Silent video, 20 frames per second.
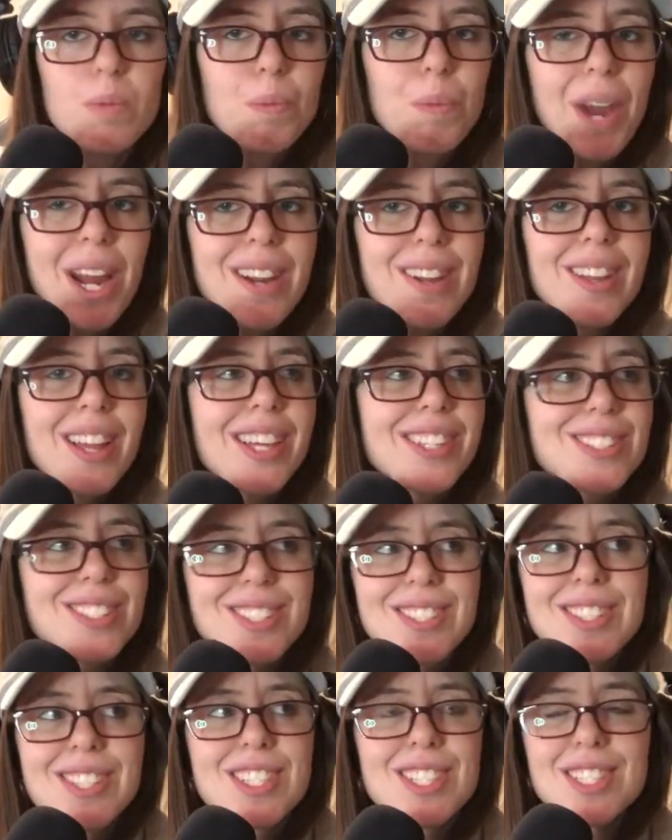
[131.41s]
way to like
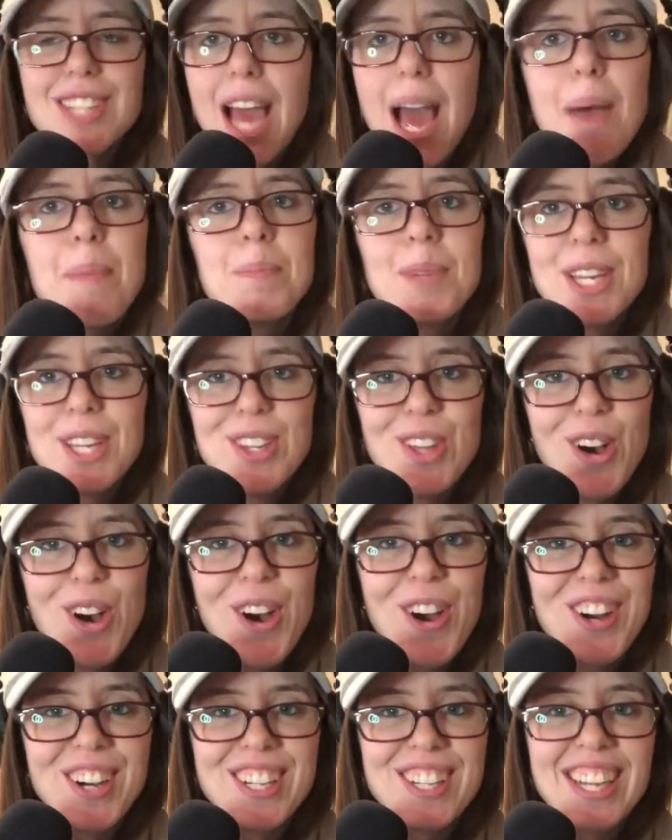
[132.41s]
just stab me in the
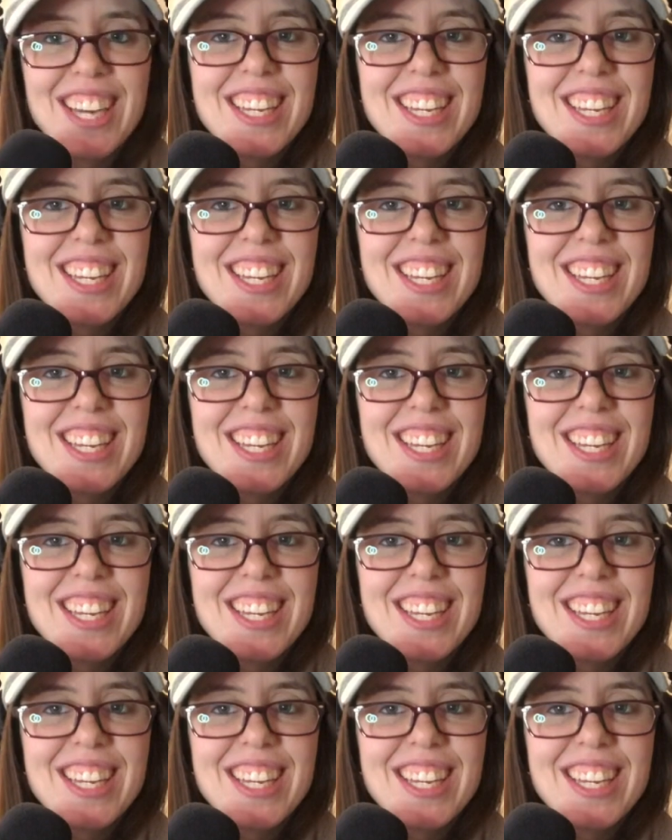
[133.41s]
heart.